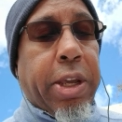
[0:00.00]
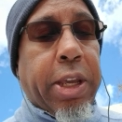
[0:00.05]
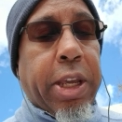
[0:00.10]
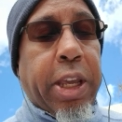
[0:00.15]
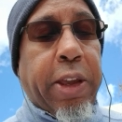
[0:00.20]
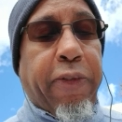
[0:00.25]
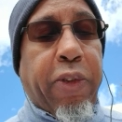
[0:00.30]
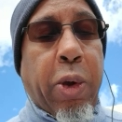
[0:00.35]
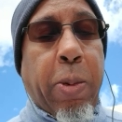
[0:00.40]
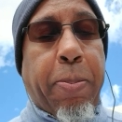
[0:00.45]

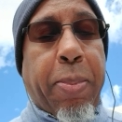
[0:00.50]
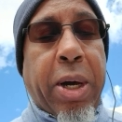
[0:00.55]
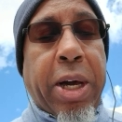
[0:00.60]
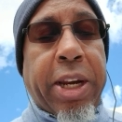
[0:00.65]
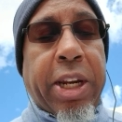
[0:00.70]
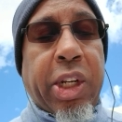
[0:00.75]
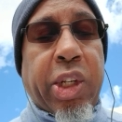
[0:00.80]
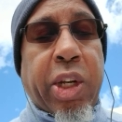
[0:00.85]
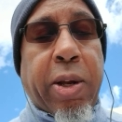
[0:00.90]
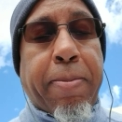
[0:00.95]
If you
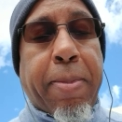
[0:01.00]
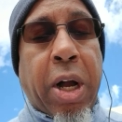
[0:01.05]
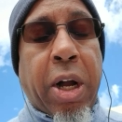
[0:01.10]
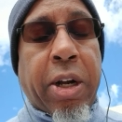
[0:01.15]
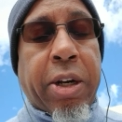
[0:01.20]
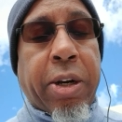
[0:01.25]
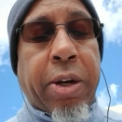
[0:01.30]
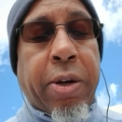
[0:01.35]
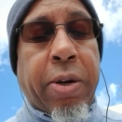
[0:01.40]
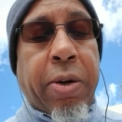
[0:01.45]
punish a
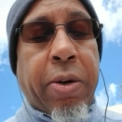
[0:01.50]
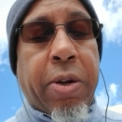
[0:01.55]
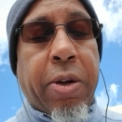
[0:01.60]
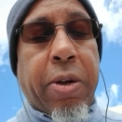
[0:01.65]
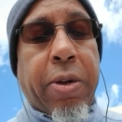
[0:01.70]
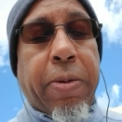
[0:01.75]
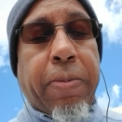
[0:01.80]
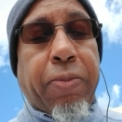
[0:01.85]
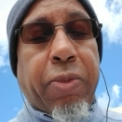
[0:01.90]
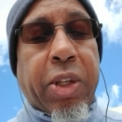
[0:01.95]
mocker,
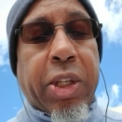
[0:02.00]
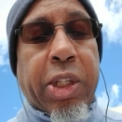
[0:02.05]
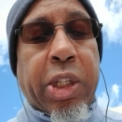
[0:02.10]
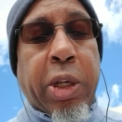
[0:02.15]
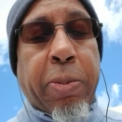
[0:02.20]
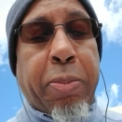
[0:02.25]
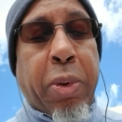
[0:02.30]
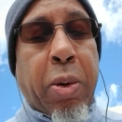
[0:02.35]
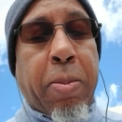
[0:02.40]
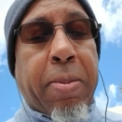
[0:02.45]
the
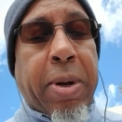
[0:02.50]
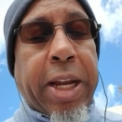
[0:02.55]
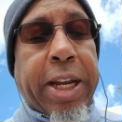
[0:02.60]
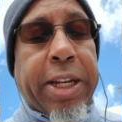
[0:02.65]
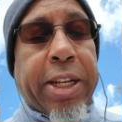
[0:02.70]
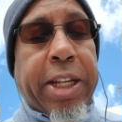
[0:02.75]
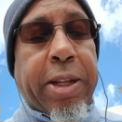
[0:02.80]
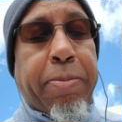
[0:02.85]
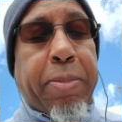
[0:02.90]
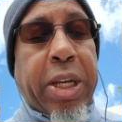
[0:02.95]

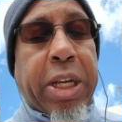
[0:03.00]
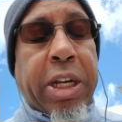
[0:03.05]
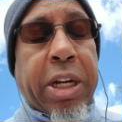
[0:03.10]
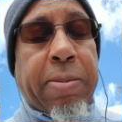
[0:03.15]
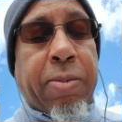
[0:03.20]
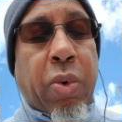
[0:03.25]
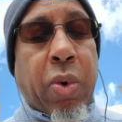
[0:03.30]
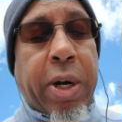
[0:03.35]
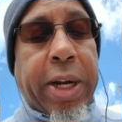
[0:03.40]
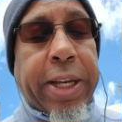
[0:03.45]
simple-minded
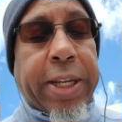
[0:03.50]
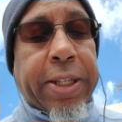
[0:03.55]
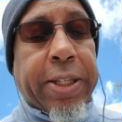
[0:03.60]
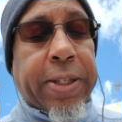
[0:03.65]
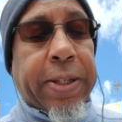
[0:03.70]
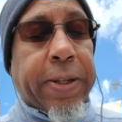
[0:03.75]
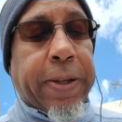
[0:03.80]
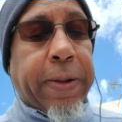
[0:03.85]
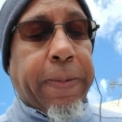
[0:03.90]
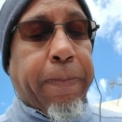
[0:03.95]
become
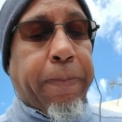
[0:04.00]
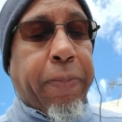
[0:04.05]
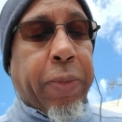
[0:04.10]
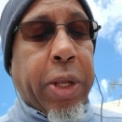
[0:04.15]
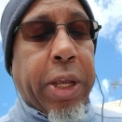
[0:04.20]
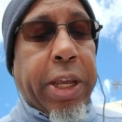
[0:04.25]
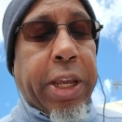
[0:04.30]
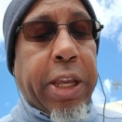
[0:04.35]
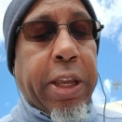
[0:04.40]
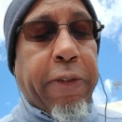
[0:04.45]
wise.
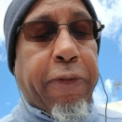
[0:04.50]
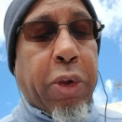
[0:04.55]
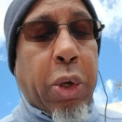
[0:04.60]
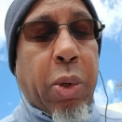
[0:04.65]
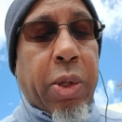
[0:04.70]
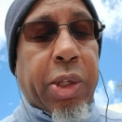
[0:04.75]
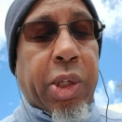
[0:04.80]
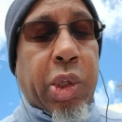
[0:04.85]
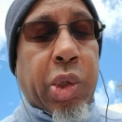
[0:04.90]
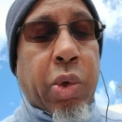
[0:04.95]
If you
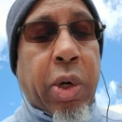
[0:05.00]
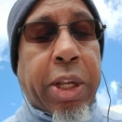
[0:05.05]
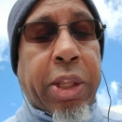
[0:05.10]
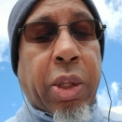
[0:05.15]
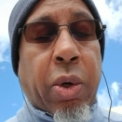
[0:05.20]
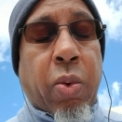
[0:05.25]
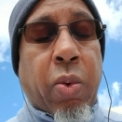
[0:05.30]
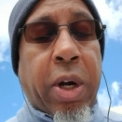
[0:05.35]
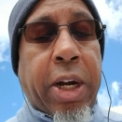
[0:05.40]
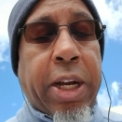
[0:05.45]
instruct
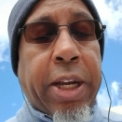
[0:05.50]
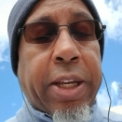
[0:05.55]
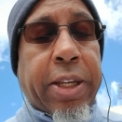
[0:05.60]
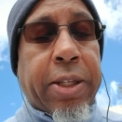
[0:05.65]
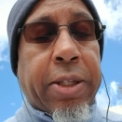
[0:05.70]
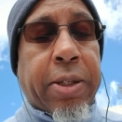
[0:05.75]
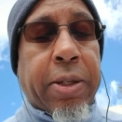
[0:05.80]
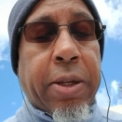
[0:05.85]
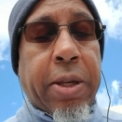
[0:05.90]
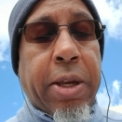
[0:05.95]
the
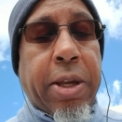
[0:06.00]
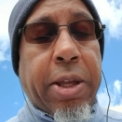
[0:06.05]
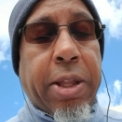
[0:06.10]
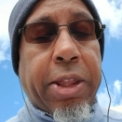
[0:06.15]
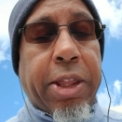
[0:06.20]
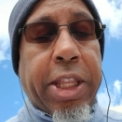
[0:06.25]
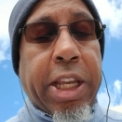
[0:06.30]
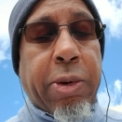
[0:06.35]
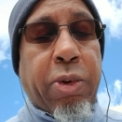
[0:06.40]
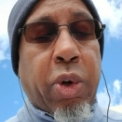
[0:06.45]
wise,
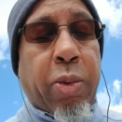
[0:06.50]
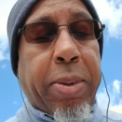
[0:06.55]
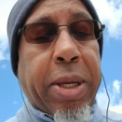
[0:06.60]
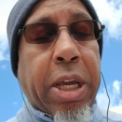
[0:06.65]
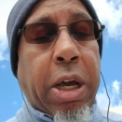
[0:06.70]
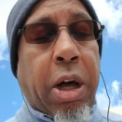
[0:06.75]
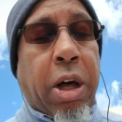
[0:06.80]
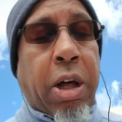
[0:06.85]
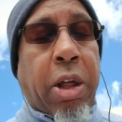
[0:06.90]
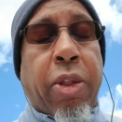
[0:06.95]
they will be
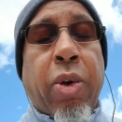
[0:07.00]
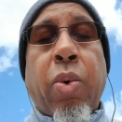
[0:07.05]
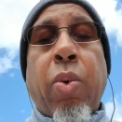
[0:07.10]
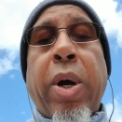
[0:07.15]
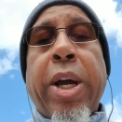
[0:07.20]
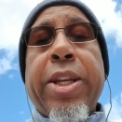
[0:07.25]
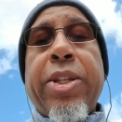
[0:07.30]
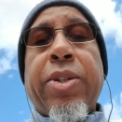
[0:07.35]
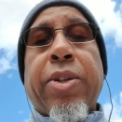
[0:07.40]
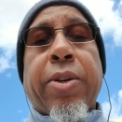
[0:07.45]
all the
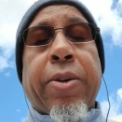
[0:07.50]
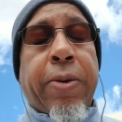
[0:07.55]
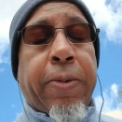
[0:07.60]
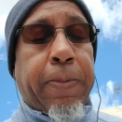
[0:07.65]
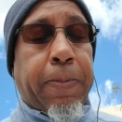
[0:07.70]
wiser.